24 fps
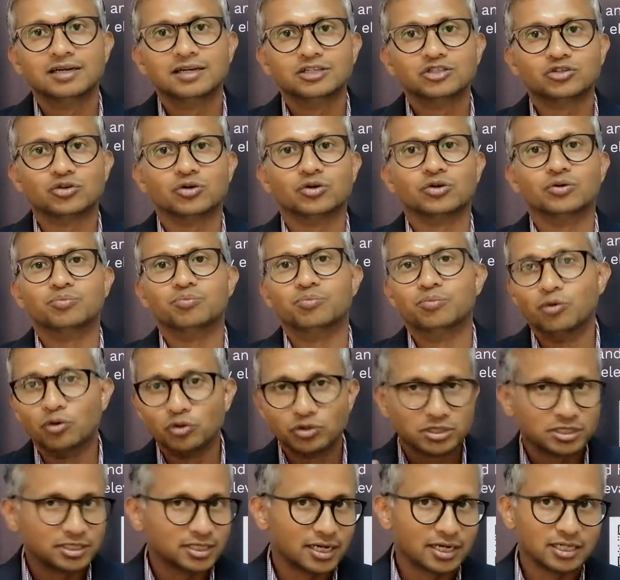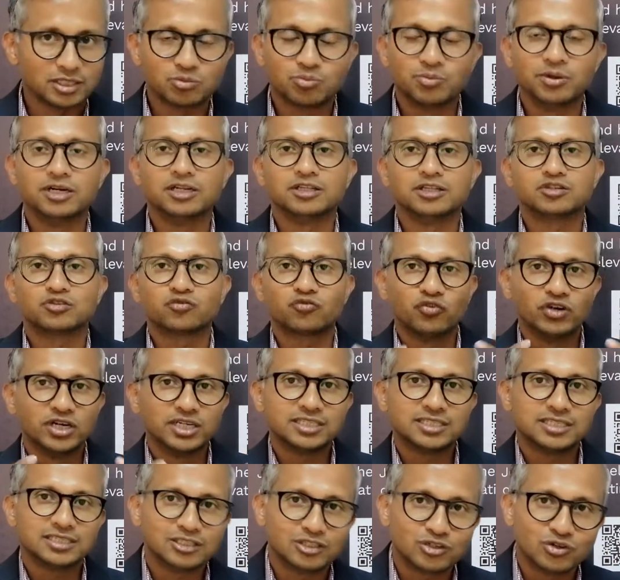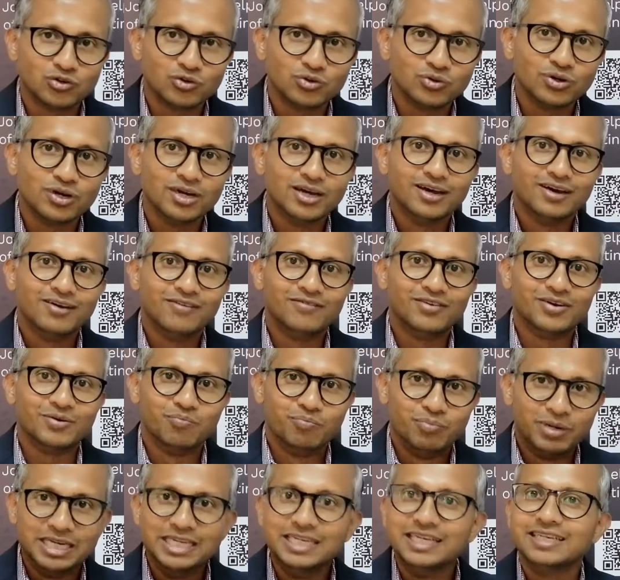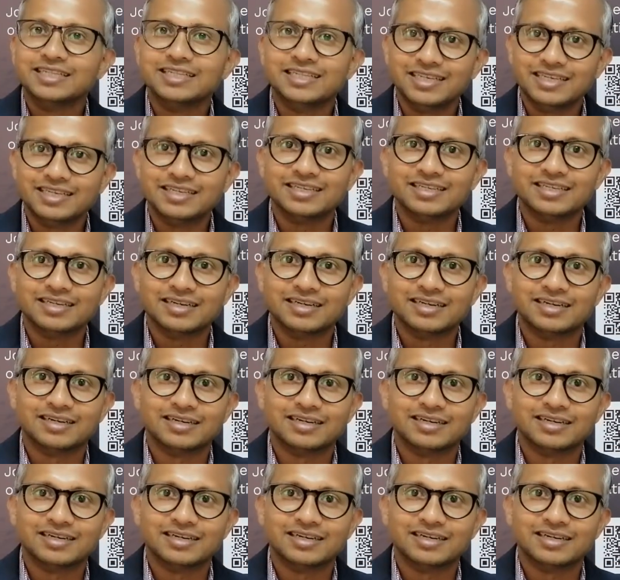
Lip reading: So on both sides, but it's first is we are building